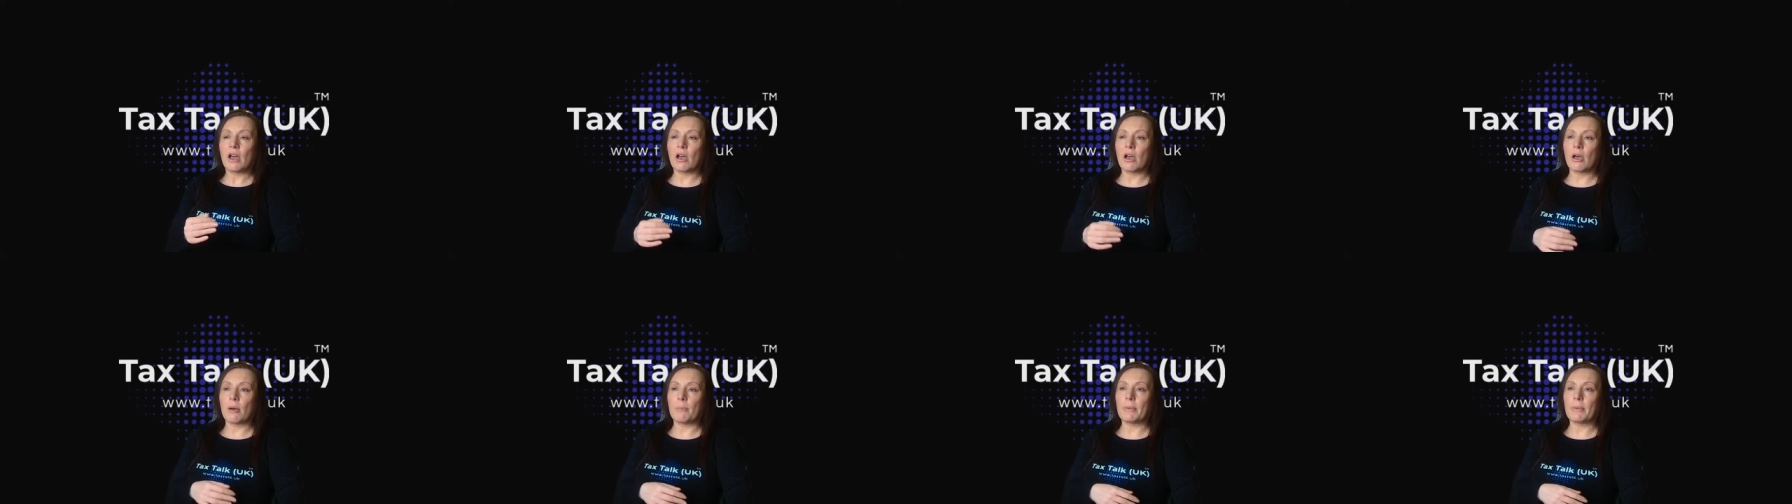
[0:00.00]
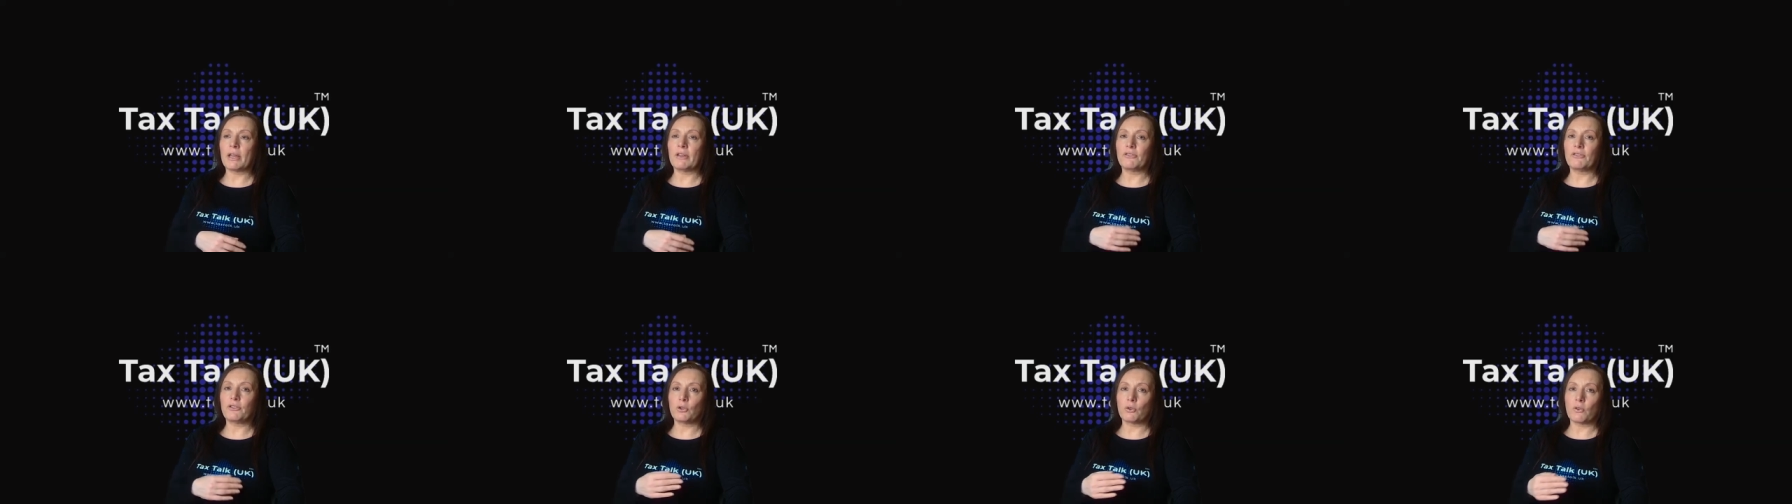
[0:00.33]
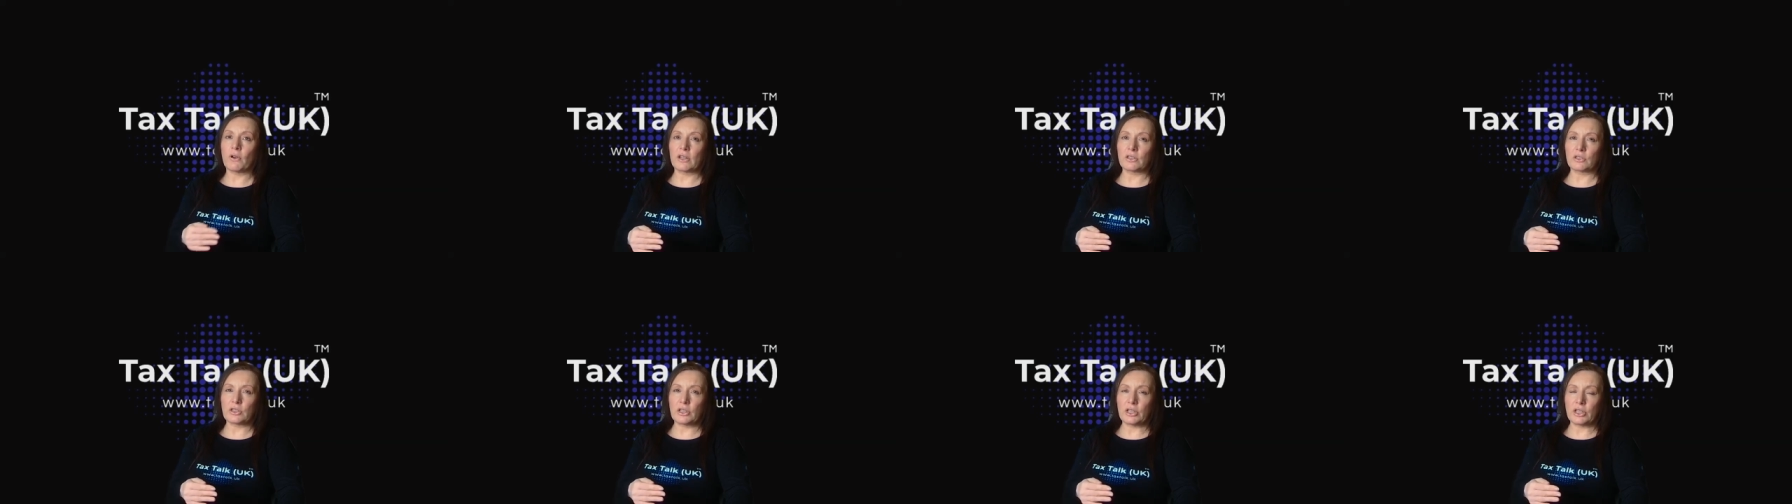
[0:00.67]
um, if
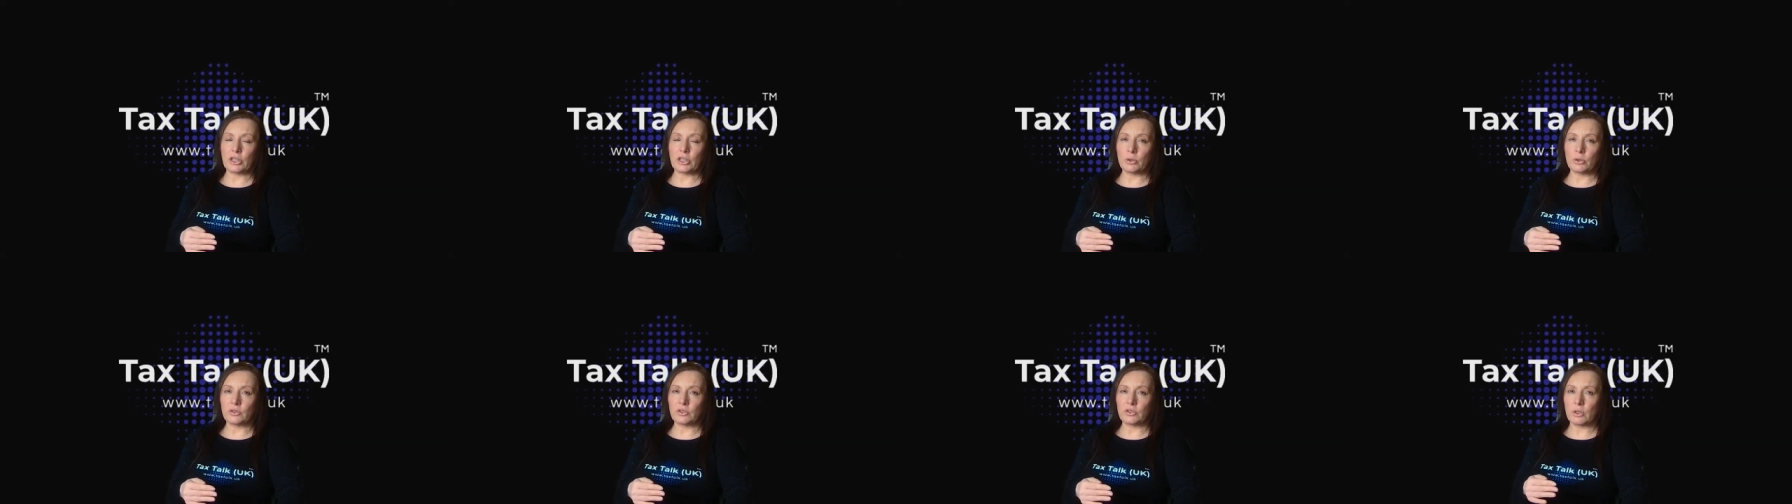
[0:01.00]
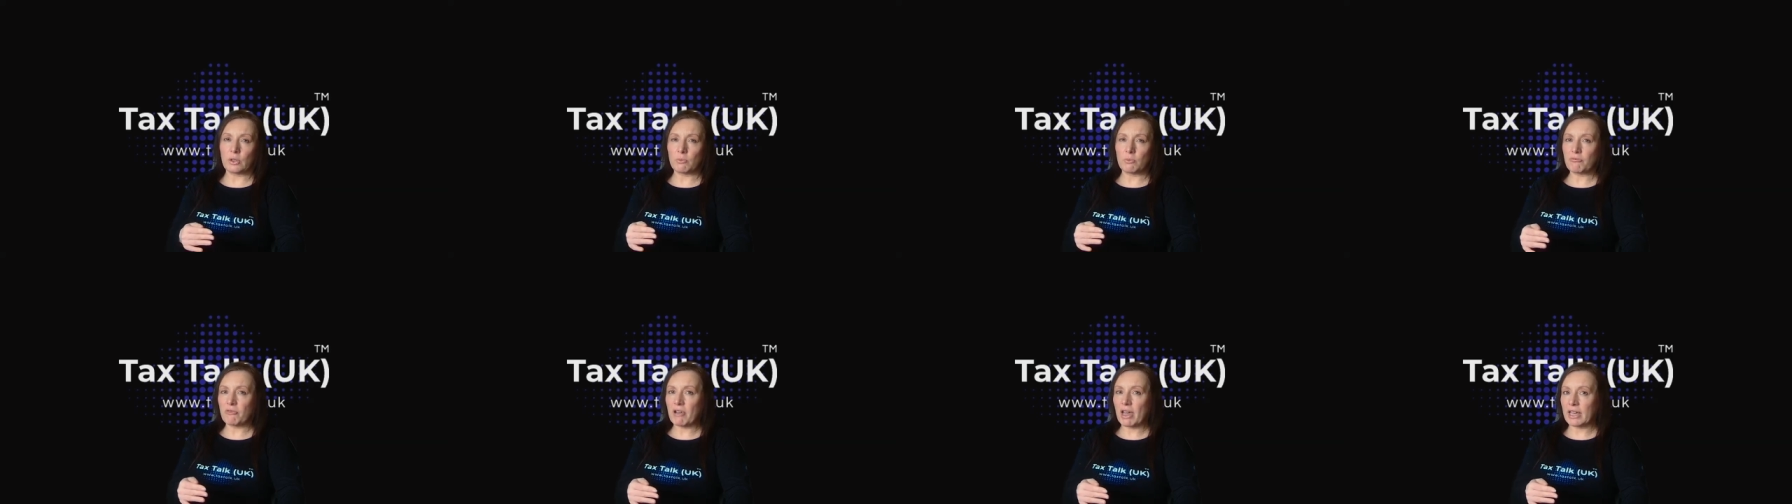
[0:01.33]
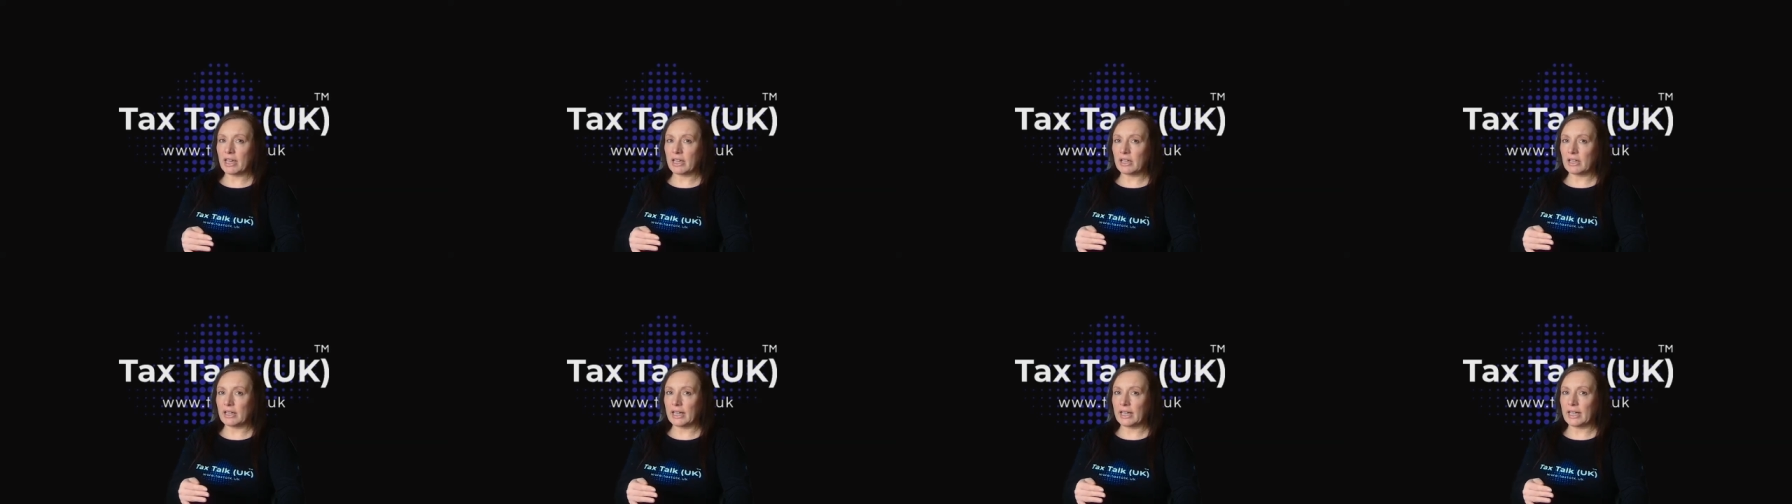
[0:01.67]
you're actually using them
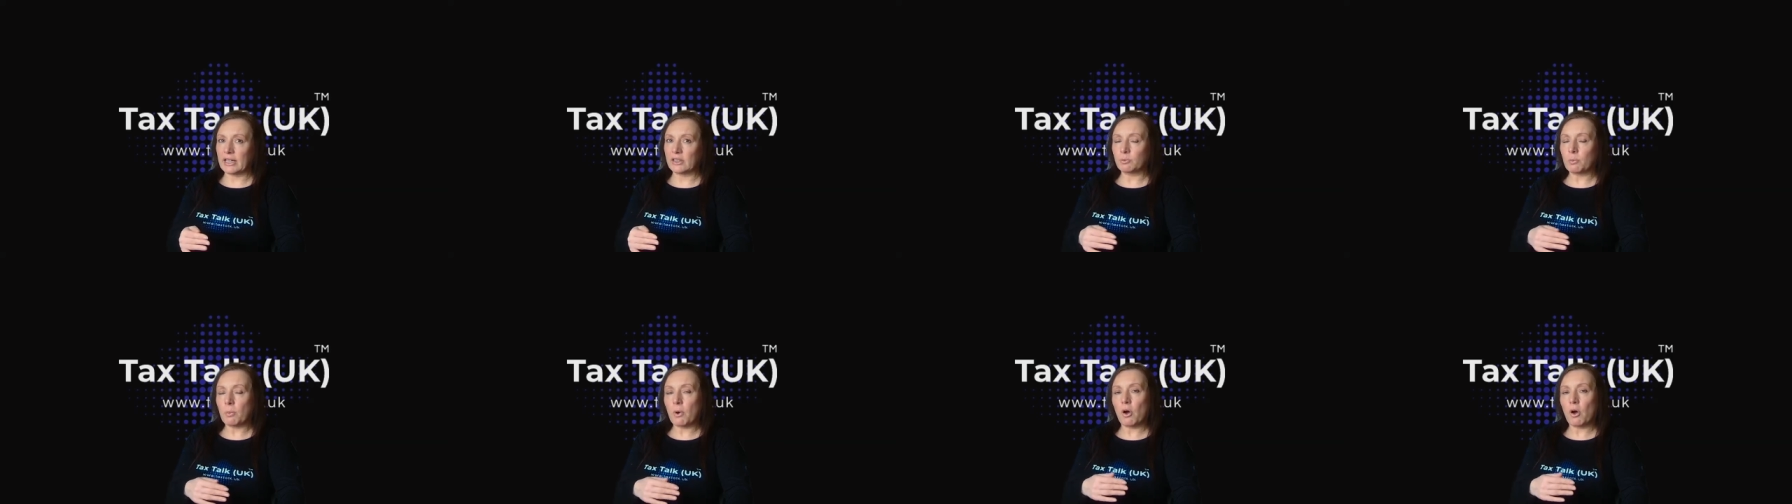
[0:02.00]
regularly as